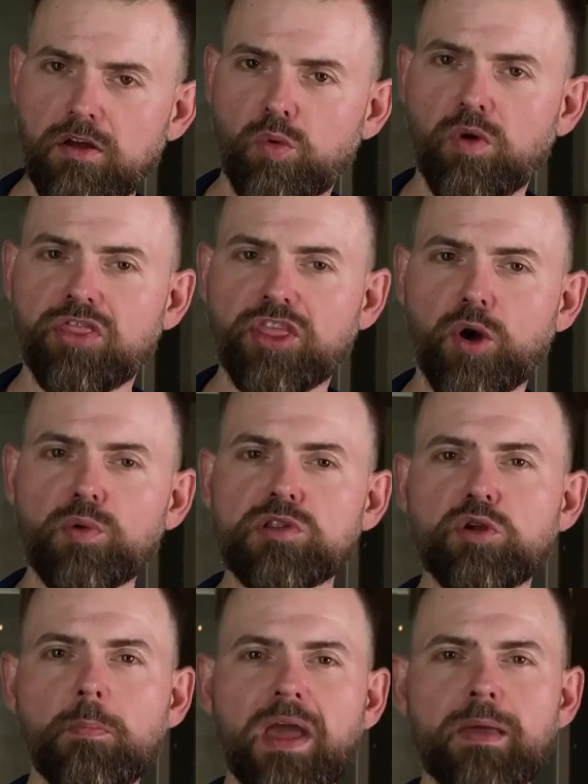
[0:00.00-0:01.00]
with those
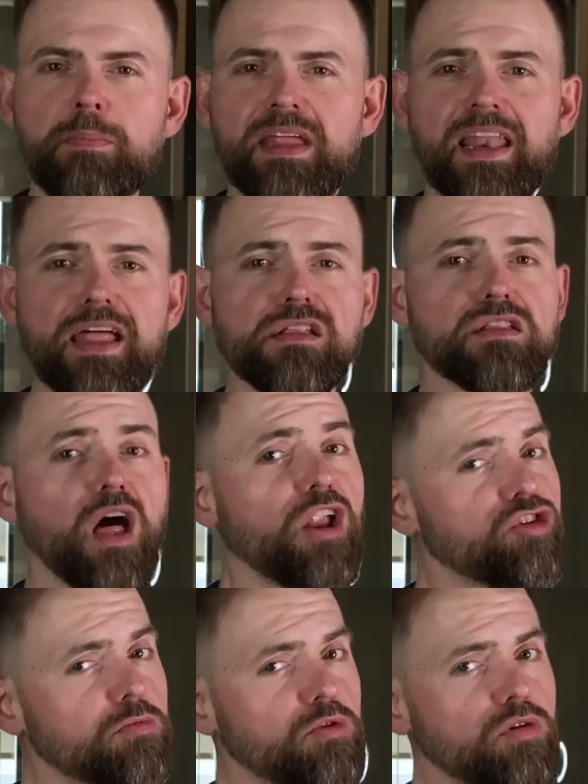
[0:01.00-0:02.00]
who may be less
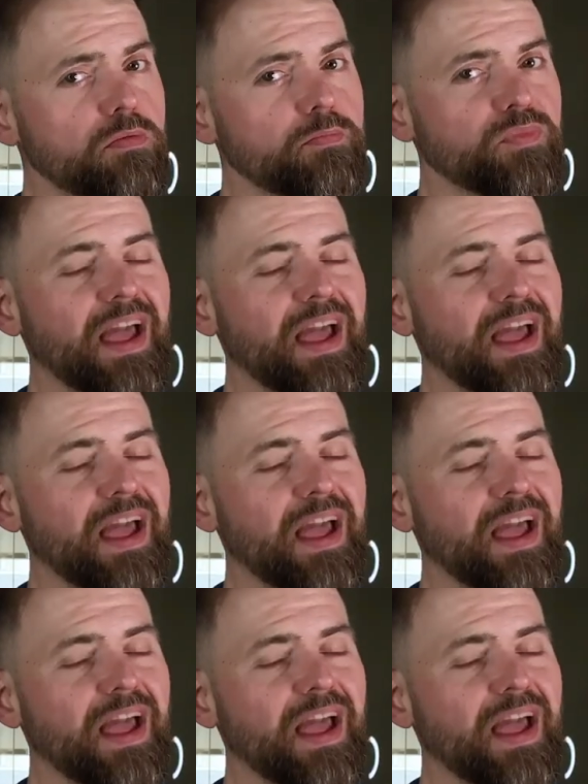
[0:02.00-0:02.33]
knowledgeable